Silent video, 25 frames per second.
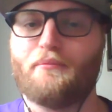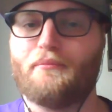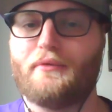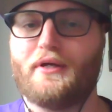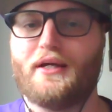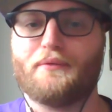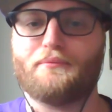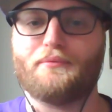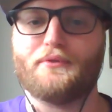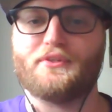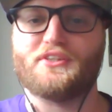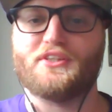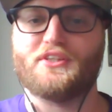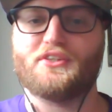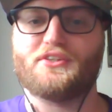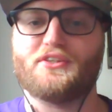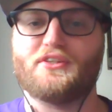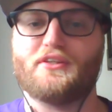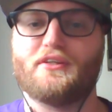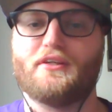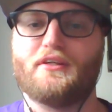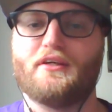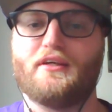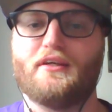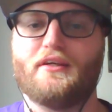
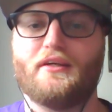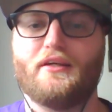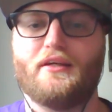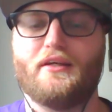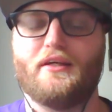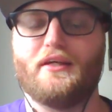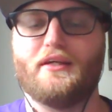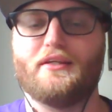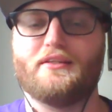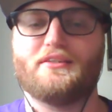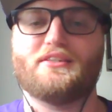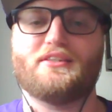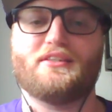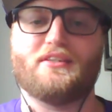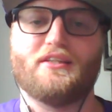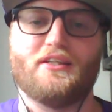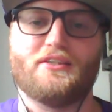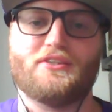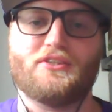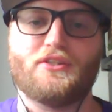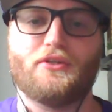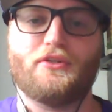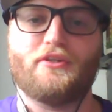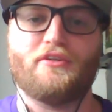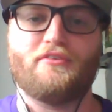position, it's
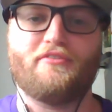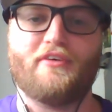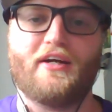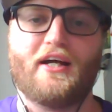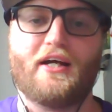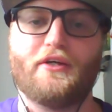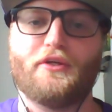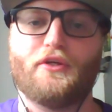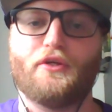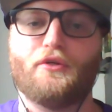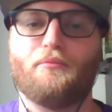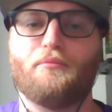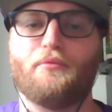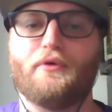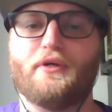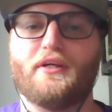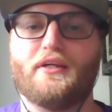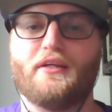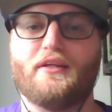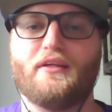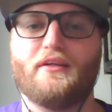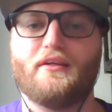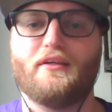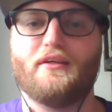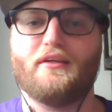undervalued, but
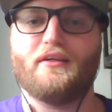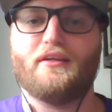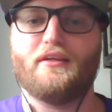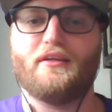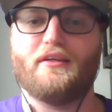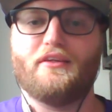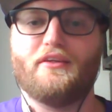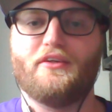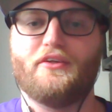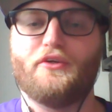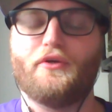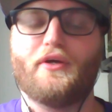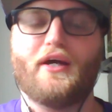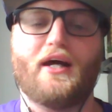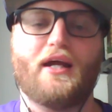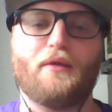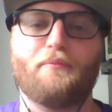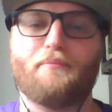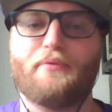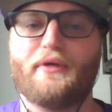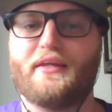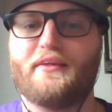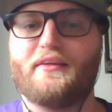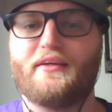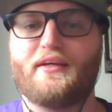you got to
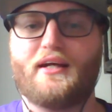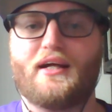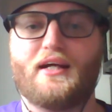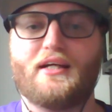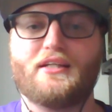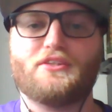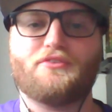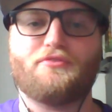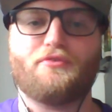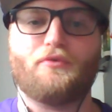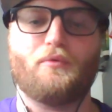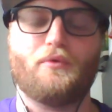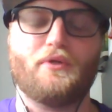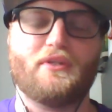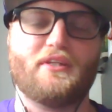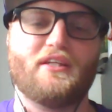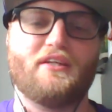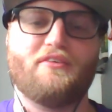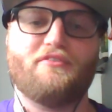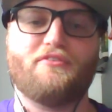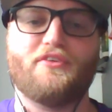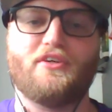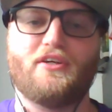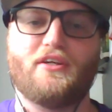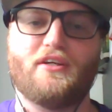pay the guys for what
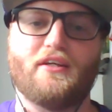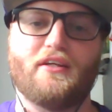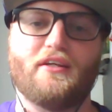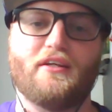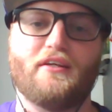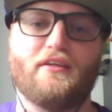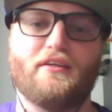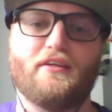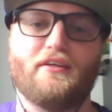they've done.